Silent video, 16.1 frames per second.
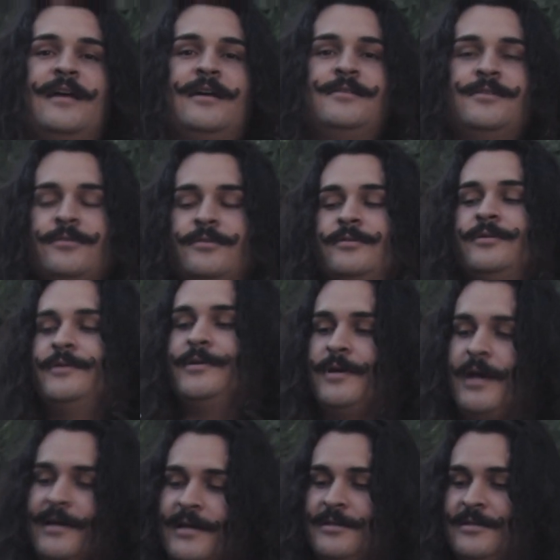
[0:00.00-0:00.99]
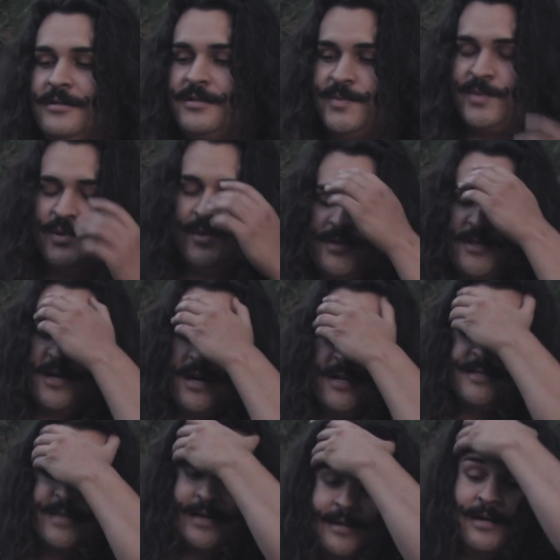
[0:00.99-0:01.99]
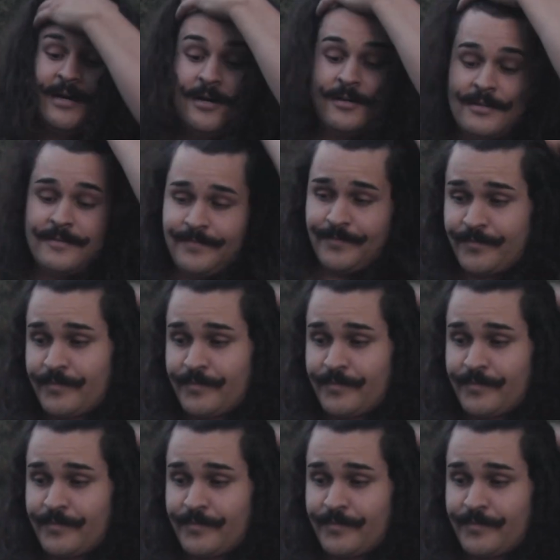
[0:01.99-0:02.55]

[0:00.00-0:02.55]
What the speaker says: that I do, get these smooth shots handheld.